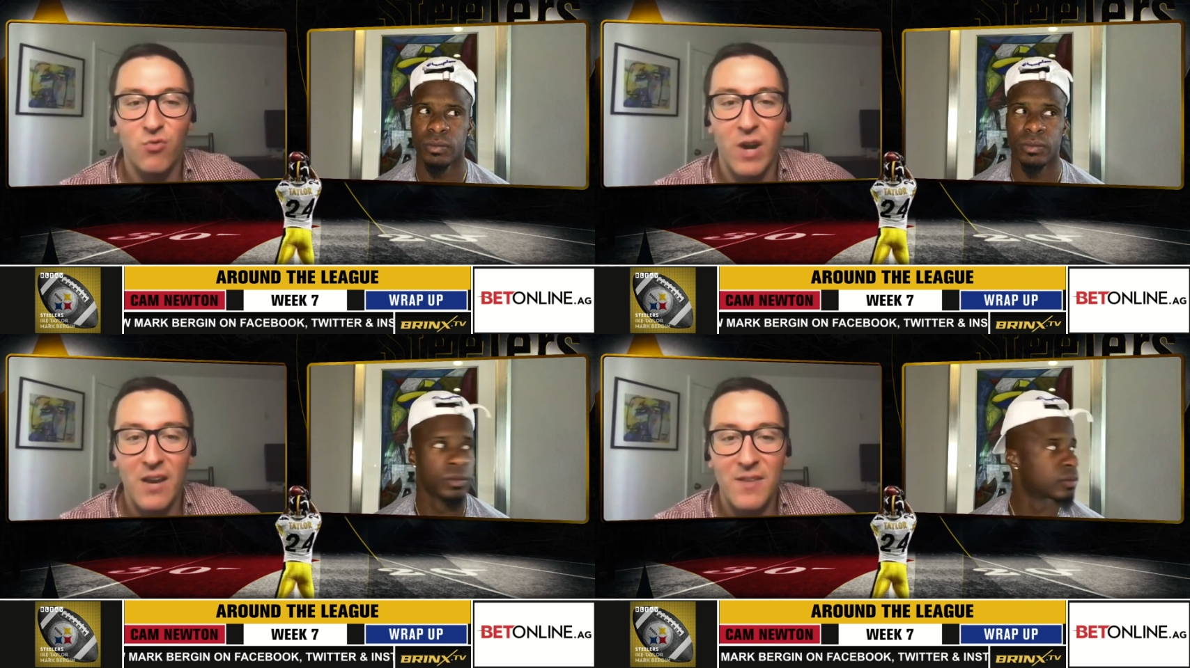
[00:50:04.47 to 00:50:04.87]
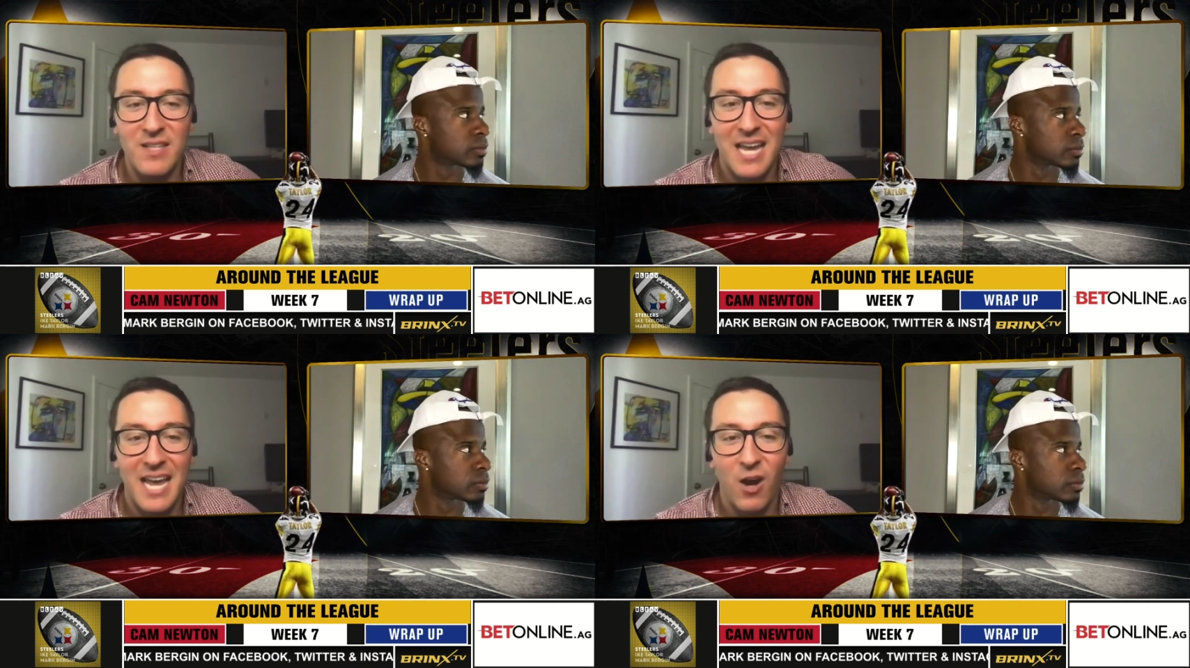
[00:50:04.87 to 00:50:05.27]
Speaker 1: Ravens
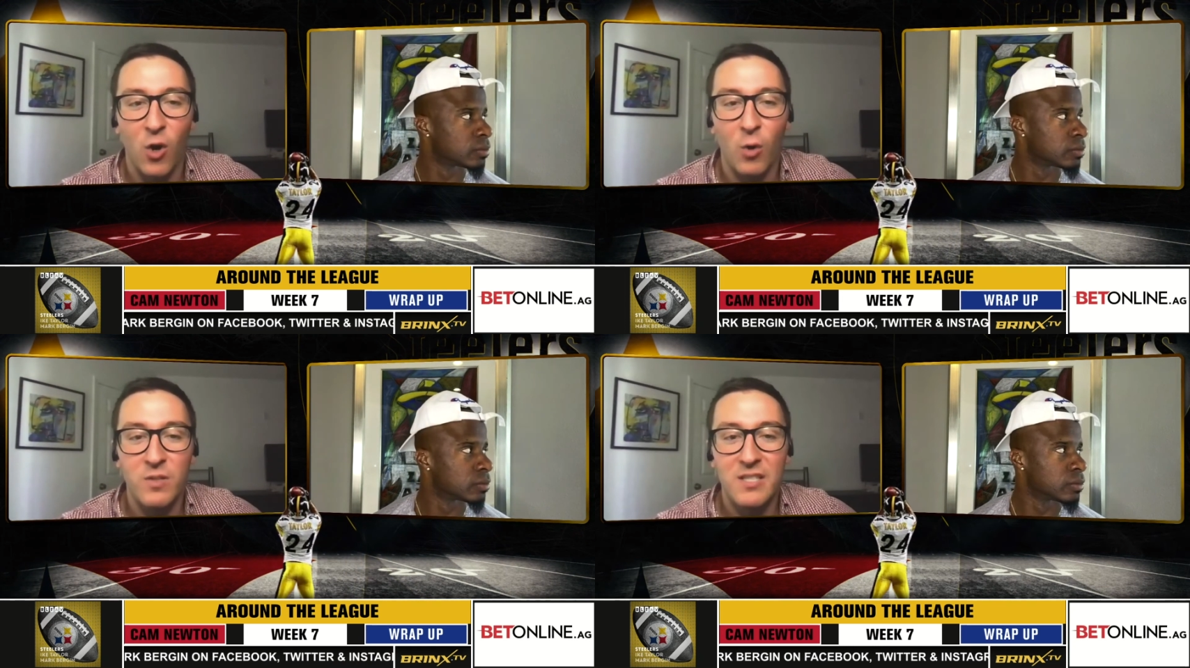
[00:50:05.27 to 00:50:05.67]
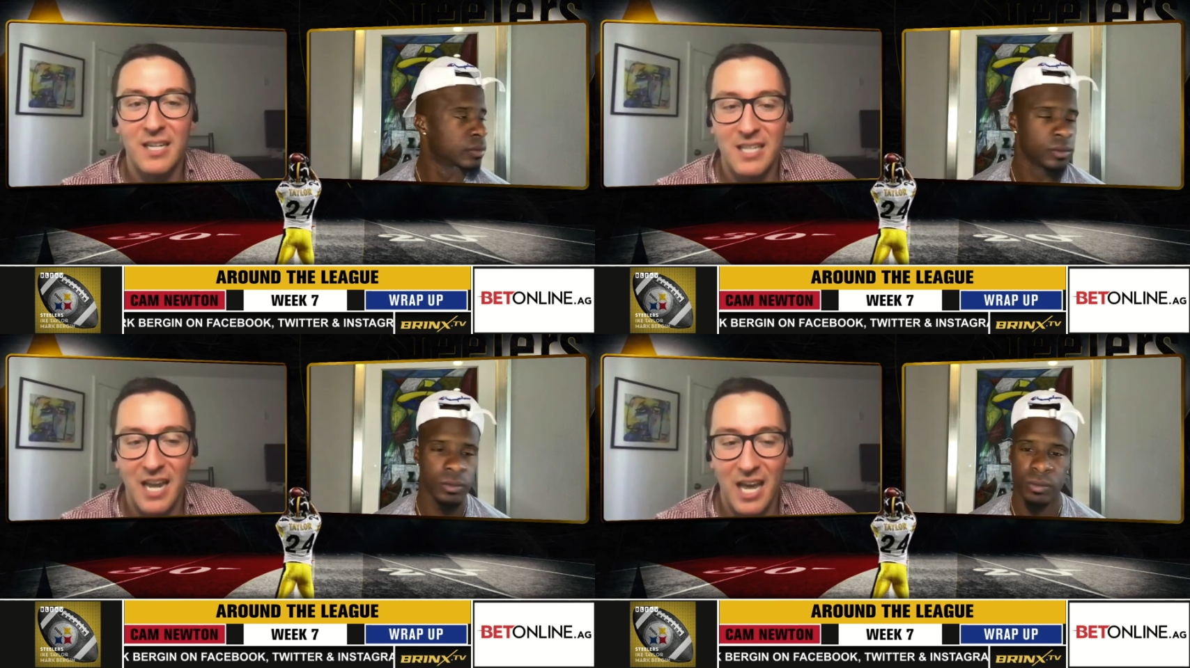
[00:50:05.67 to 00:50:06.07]
at home,
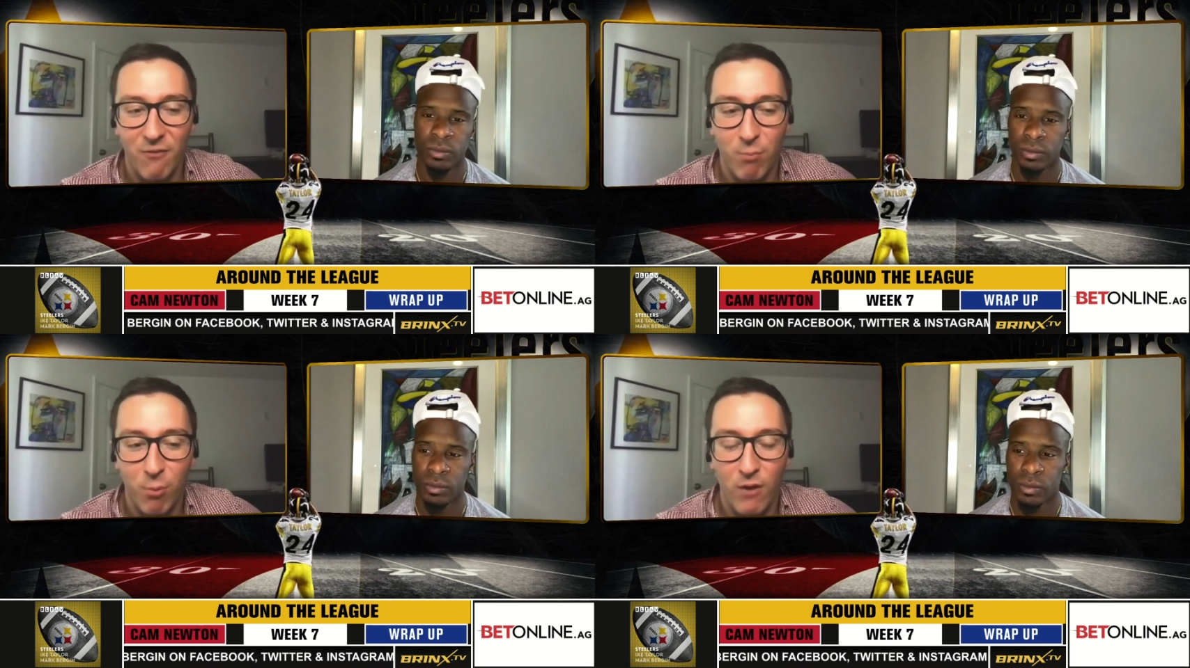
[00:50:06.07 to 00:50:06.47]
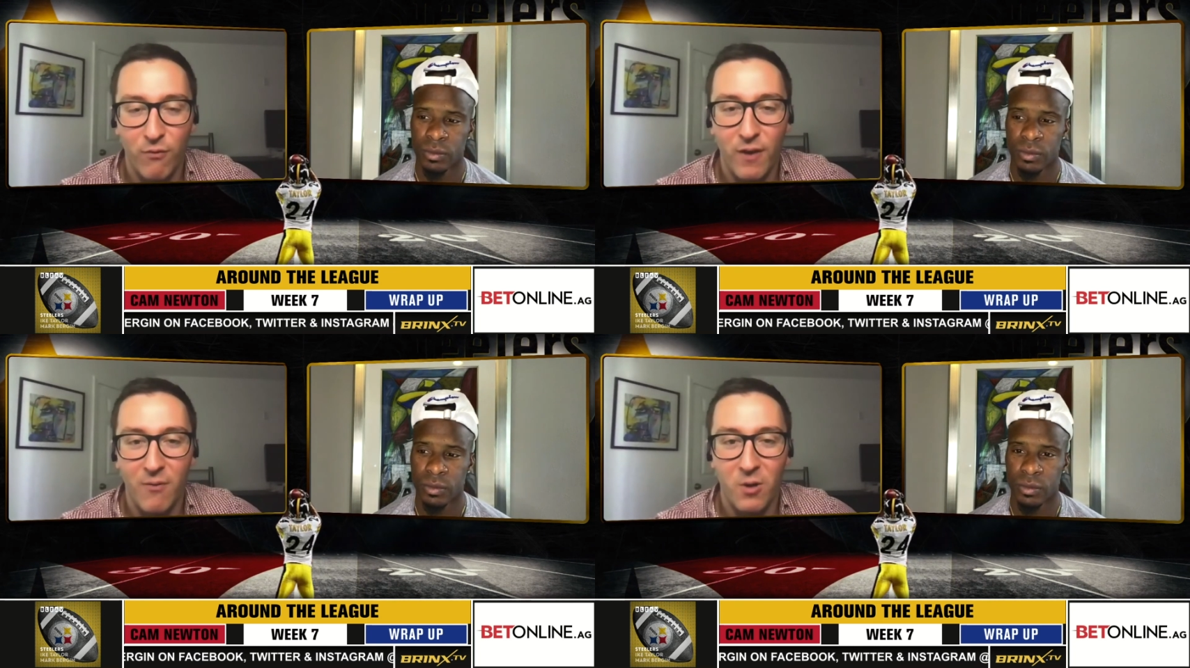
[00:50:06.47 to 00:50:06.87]
six and a half point
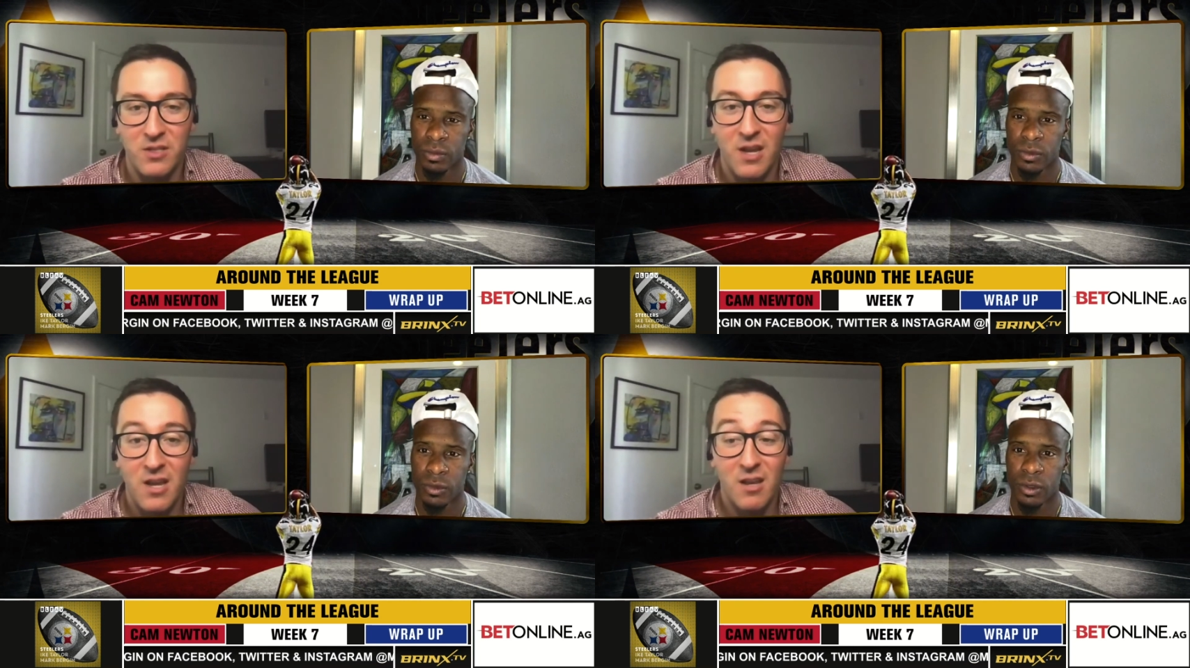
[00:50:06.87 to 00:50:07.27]
favorites.